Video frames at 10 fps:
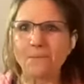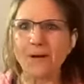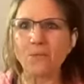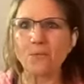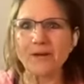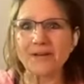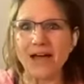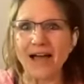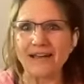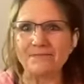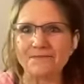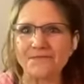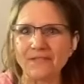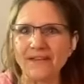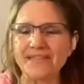But when I
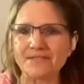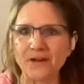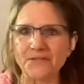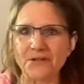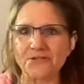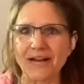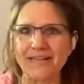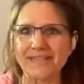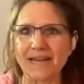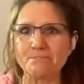fell into Feldenkrais,